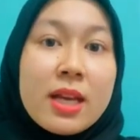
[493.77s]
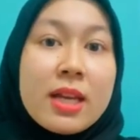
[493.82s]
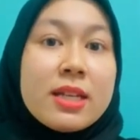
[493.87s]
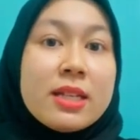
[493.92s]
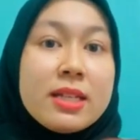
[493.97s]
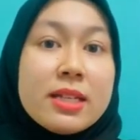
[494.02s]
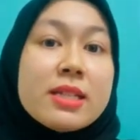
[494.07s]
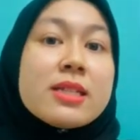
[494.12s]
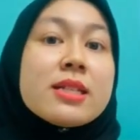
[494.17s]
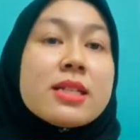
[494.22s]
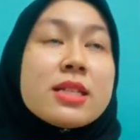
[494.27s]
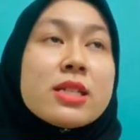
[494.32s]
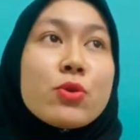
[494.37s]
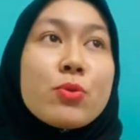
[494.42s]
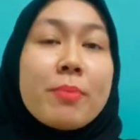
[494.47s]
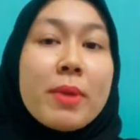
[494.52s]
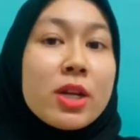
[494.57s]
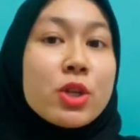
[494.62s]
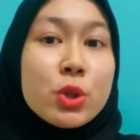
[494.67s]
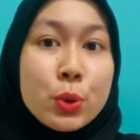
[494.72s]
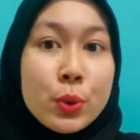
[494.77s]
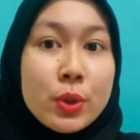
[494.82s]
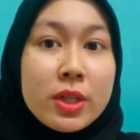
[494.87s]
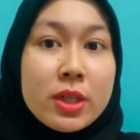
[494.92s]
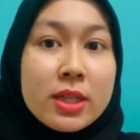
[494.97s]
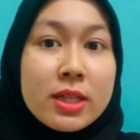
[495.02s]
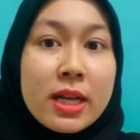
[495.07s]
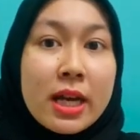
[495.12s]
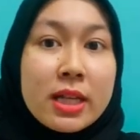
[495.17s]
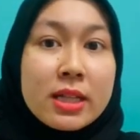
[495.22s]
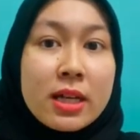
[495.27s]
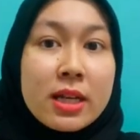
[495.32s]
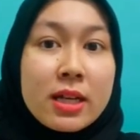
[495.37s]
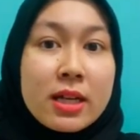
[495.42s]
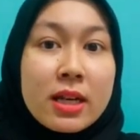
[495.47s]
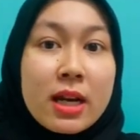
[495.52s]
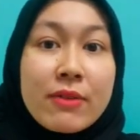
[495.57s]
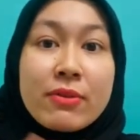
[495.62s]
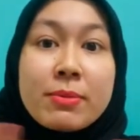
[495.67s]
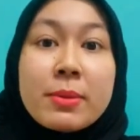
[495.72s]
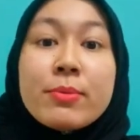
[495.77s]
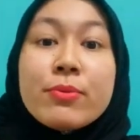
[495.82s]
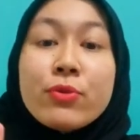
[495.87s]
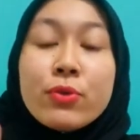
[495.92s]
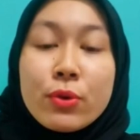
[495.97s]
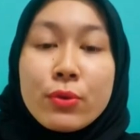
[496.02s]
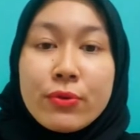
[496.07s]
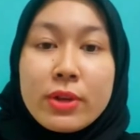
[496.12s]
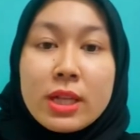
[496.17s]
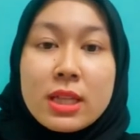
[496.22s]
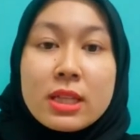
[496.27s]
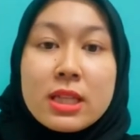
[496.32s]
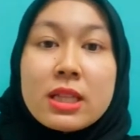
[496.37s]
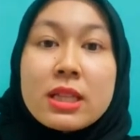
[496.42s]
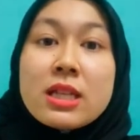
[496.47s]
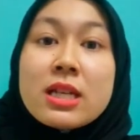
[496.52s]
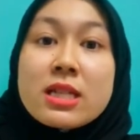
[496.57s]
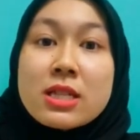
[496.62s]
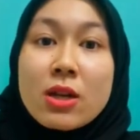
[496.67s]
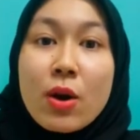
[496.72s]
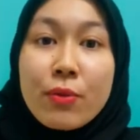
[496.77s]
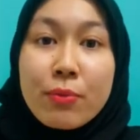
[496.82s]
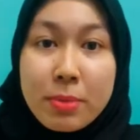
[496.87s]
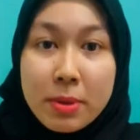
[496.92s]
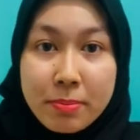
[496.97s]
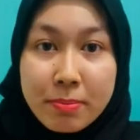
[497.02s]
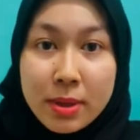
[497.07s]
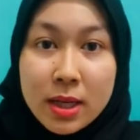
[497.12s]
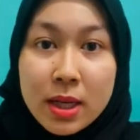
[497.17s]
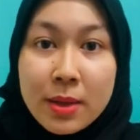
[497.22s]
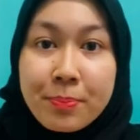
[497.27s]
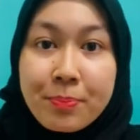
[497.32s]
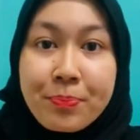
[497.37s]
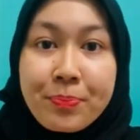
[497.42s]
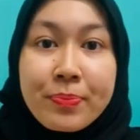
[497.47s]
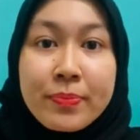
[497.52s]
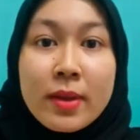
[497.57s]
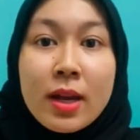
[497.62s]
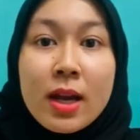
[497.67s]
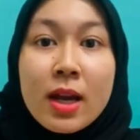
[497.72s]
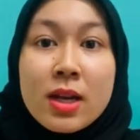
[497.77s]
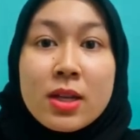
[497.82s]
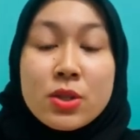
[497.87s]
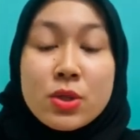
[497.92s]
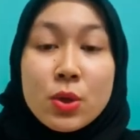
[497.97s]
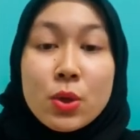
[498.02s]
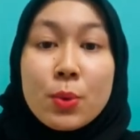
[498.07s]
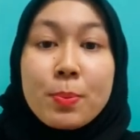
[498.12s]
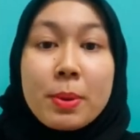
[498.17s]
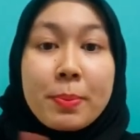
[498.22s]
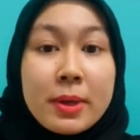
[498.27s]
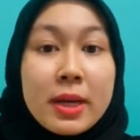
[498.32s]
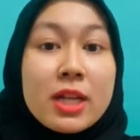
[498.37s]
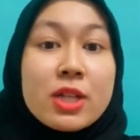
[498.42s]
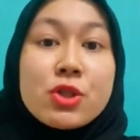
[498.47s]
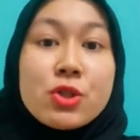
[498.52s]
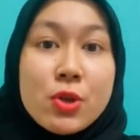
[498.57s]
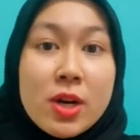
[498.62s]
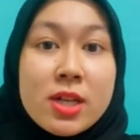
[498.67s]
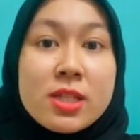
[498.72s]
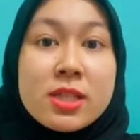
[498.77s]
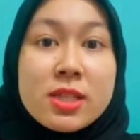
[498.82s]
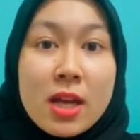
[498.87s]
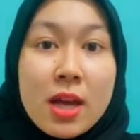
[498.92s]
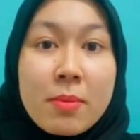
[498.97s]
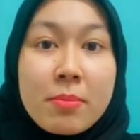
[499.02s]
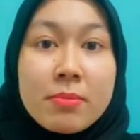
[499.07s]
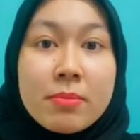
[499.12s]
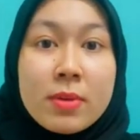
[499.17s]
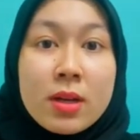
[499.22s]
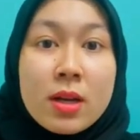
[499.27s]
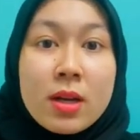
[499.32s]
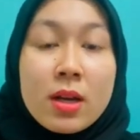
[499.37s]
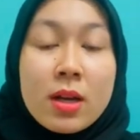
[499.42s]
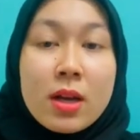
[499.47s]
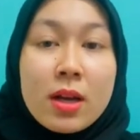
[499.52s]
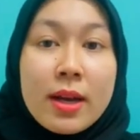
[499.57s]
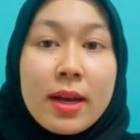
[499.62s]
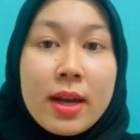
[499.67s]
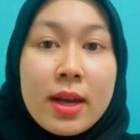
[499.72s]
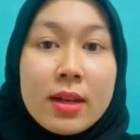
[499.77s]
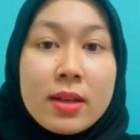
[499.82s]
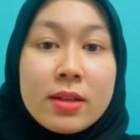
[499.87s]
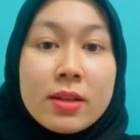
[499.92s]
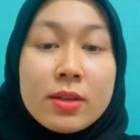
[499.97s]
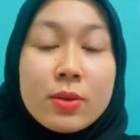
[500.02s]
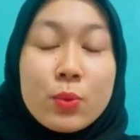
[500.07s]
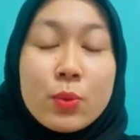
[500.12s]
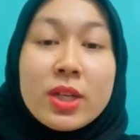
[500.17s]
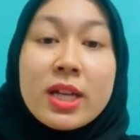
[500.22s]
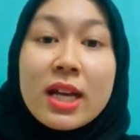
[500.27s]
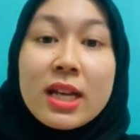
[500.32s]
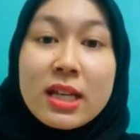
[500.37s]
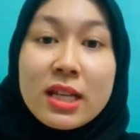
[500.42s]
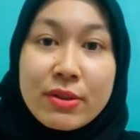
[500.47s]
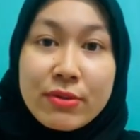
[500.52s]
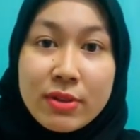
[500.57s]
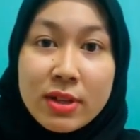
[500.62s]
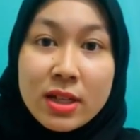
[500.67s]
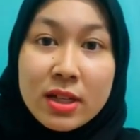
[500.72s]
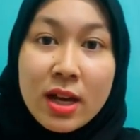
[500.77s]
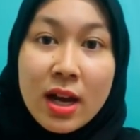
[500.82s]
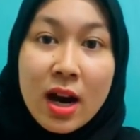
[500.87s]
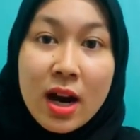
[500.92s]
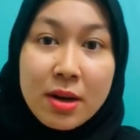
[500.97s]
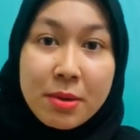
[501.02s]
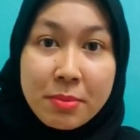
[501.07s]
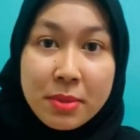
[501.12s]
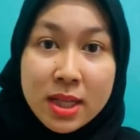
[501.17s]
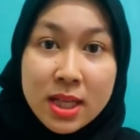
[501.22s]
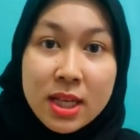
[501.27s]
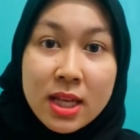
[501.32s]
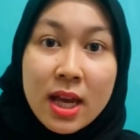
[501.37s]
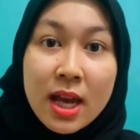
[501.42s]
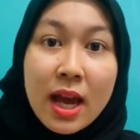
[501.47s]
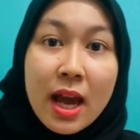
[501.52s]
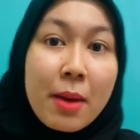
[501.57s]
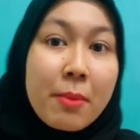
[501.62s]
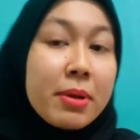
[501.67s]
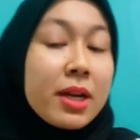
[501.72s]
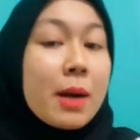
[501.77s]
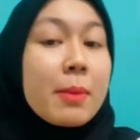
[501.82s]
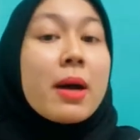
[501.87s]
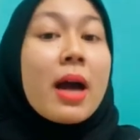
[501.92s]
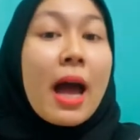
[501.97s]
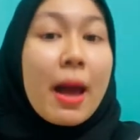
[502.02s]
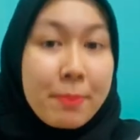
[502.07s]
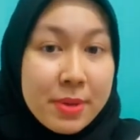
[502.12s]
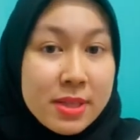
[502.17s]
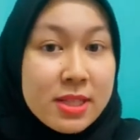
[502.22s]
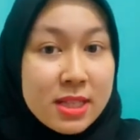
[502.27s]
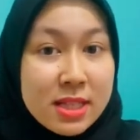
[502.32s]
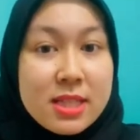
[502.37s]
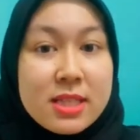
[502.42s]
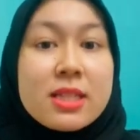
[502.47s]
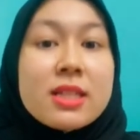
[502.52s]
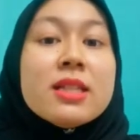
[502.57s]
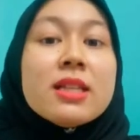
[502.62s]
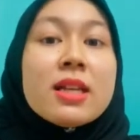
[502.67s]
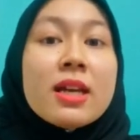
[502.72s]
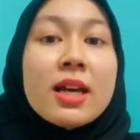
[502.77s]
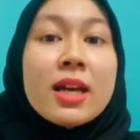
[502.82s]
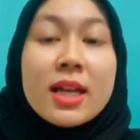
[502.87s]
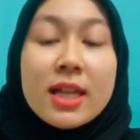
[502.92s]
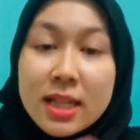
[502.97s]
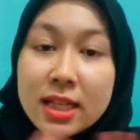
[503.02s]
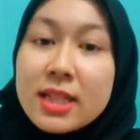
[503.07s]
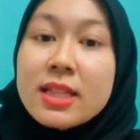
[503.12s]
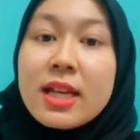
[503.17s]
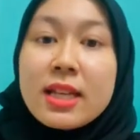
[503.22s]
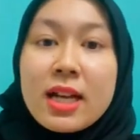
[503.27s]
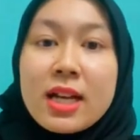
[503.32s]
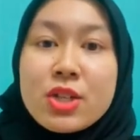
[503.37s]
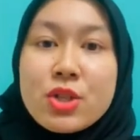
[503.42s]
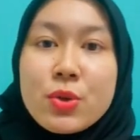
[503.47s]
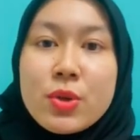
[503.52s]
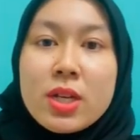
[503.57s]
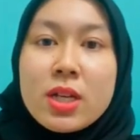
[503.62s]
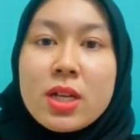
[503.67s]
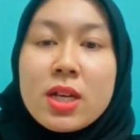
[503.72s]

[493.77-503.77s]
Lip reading: This is to make sure that the government fulfill the needs of people, so people can trust them, and we can live in harmony and become a happy citizen in that country.